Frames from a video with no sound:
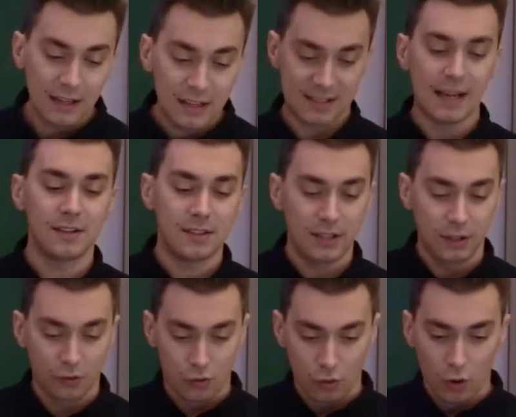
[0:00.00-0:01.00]
the centre,
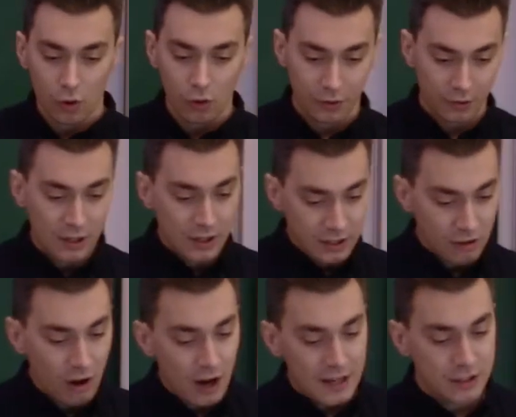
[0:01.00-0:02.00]
your
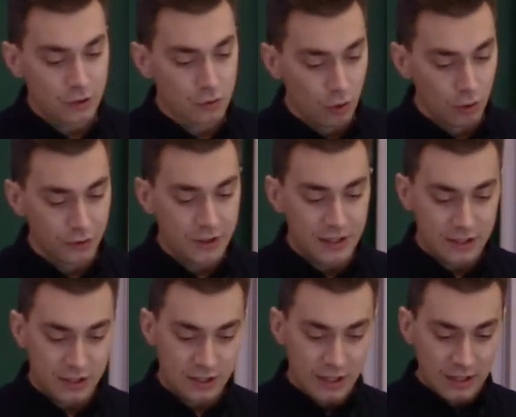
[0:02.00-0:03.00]
eyes are drawn to
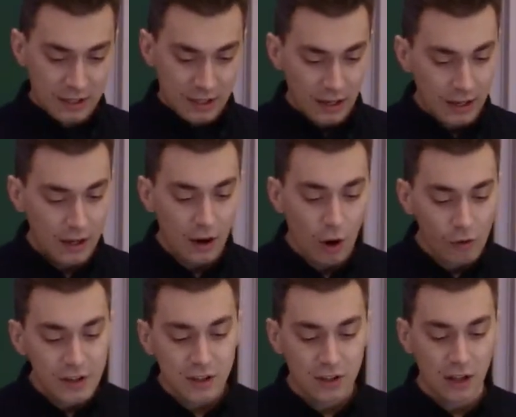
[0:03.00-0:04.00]
this
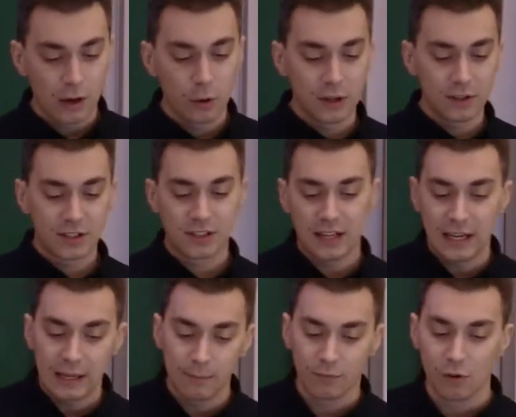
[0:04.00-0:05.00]
orange glow and
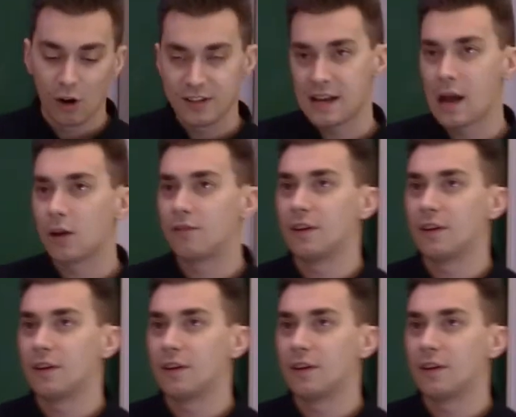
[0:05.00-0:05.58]
steam rising out of